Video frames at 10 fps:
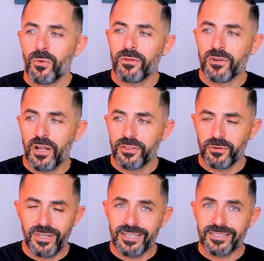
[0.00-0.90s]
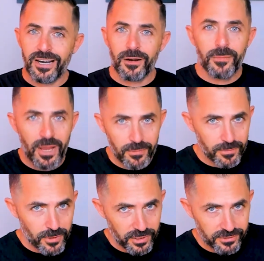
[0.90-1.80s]
We've gone through the entire
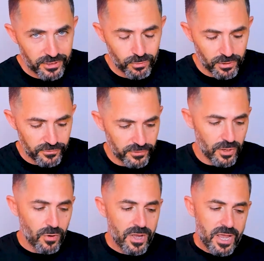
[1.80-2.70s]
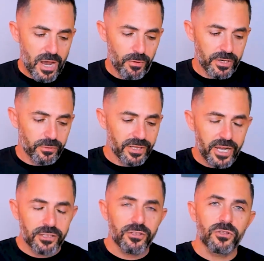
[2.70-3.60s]
payment process workflow. And what I would
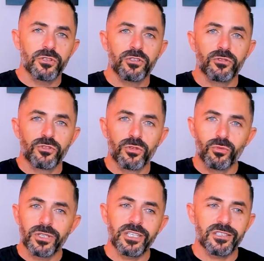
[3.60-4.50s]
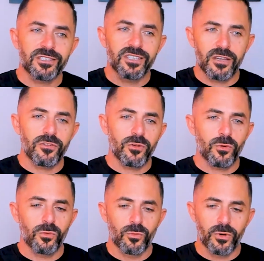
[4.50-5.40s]
like to do is to really just give
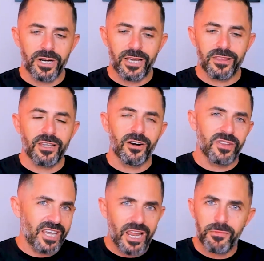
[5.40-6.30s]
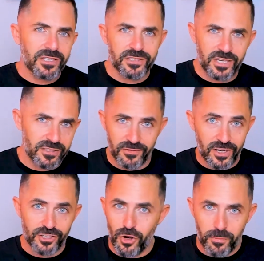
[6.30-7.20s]
you what I think are the ABCs
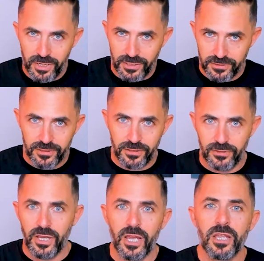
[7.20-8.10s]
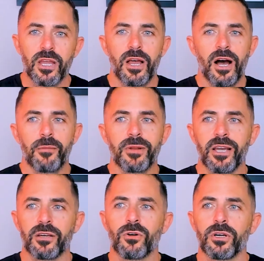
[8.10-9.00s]
of SOPs, okay? I'm
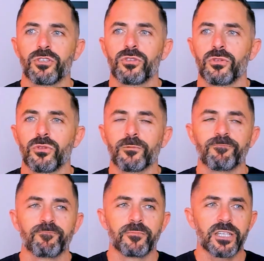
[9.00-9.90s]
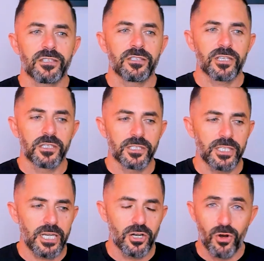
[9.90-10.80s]
not going to
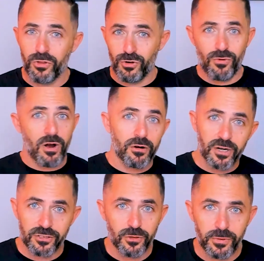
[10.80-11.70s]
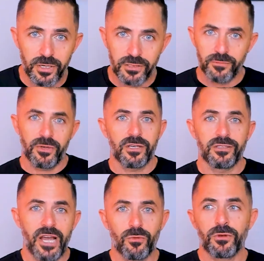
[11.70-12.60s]
necessarily go through our SOPs
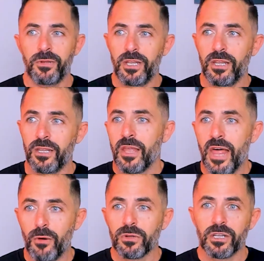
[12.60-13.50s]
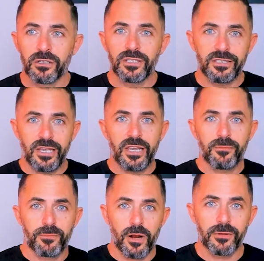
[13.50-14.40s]
because that would literally
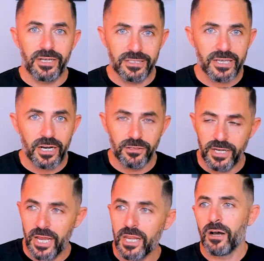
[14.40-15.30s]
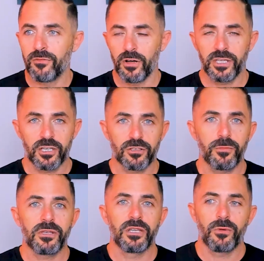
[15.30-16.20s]
take probably an entire day of all the
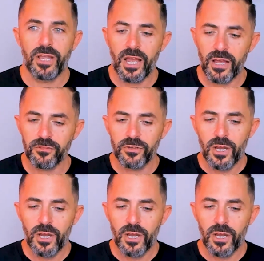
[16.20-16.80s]
SOPs that we have,